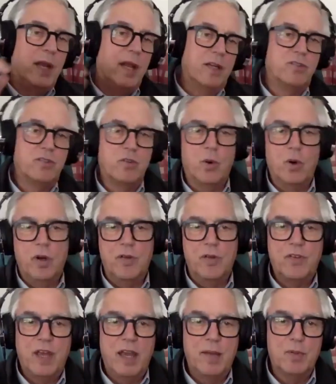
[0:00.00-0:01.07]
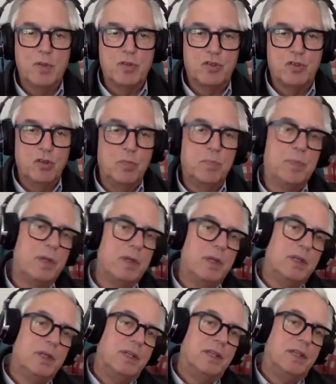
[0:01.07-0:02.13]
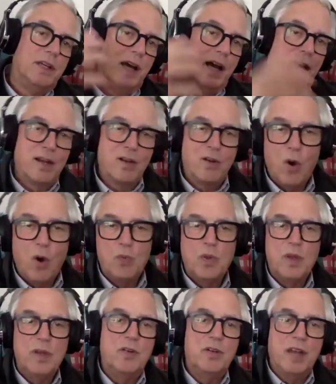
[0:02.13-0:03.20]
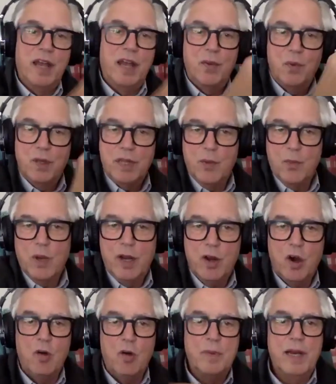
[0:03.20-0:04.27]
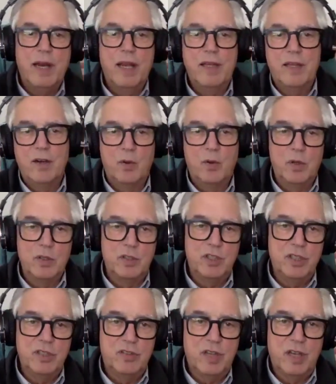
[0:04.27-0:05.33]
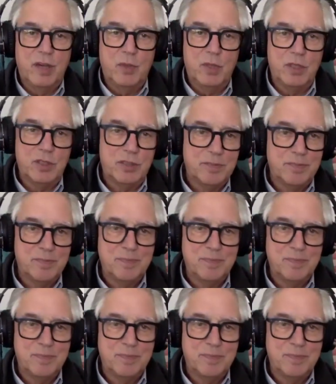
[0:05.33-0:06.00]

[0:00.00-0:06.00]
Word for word: had a story of Campbell's soup on a cold winter day when they went home and had their grilled cheese sandwich.